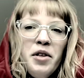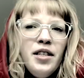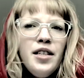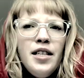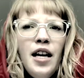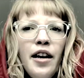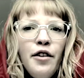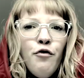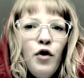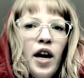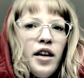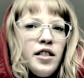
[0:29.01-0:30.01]
This is not, in
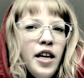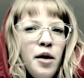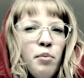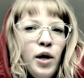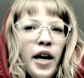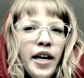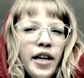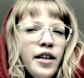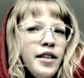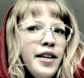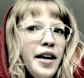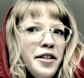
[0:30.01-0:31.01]
fact, a
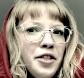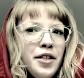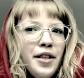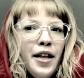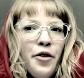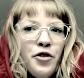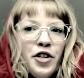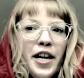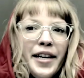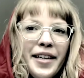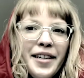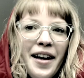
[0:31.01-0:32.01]
black-leather
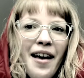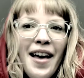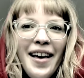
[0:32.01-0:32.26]
jacket.